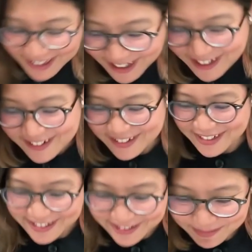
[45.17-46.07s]
I look a
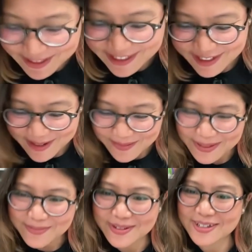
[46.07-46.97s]
little bit
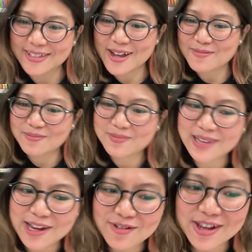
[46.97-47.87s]
chubby because I'm
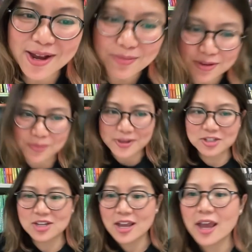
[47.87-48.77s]
layering up so
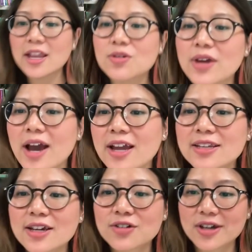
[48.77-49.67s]
much. Anyway, I
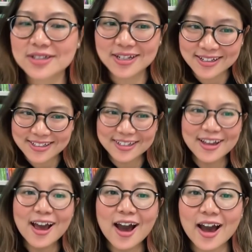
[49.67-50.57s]
digress.
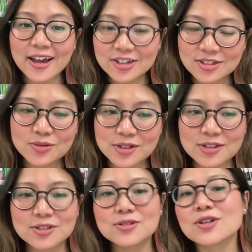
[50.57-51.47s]
I actually
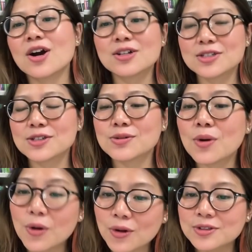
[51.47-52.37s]
wanted to talk to you
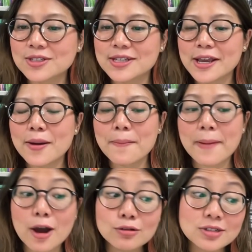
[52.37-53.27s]
all today
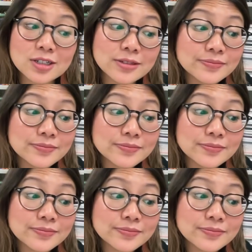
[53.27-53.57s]
about